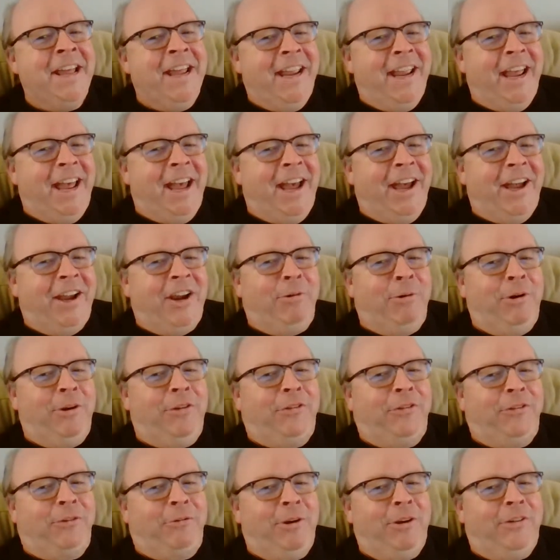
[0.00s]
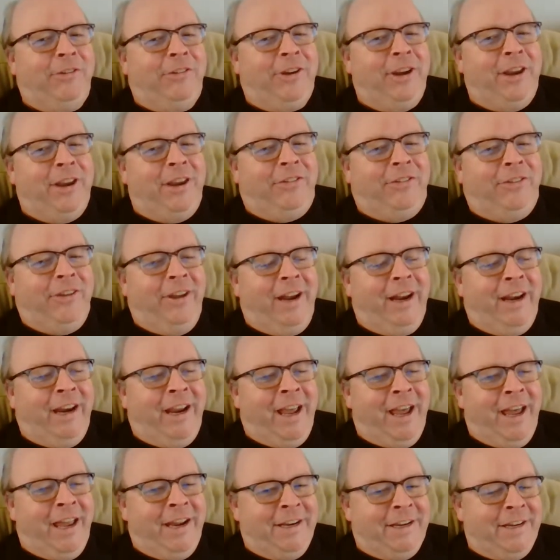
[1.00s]
Yeah, Chris Christie sitting
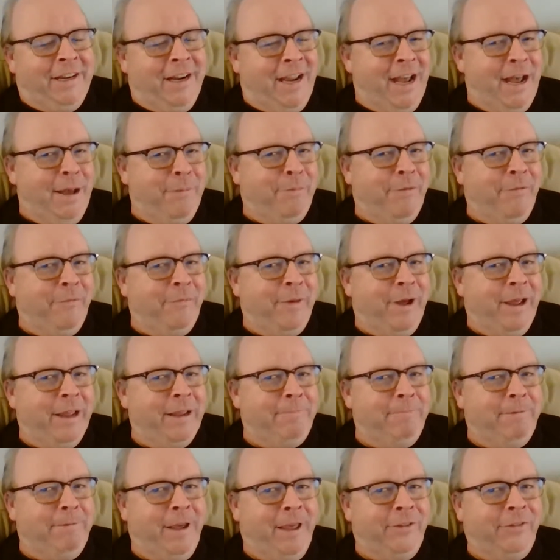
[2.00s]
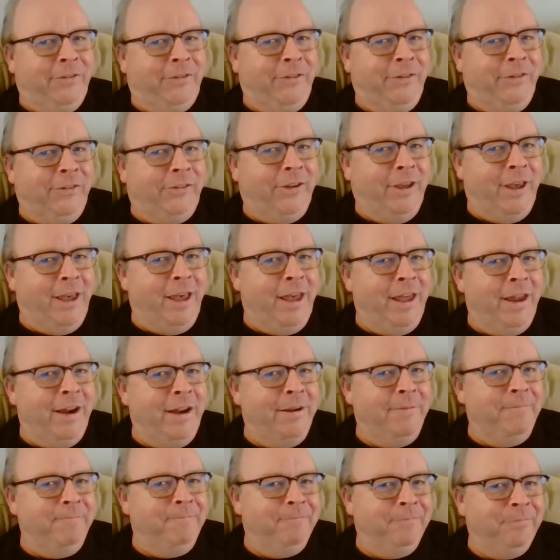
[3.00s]
on top of Mike Pence's head.
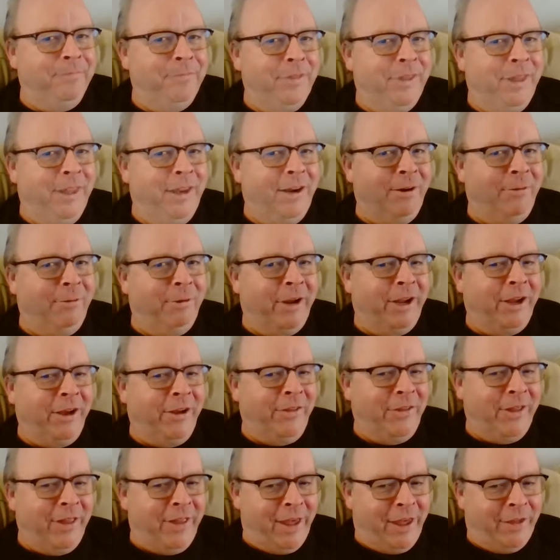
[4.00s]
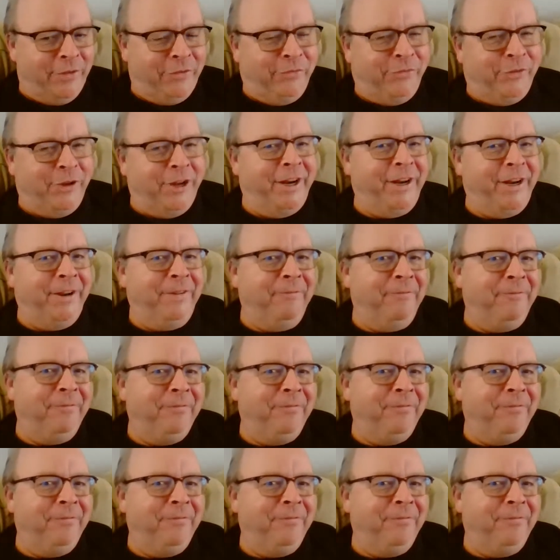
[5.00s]
There we go. No, that's funny.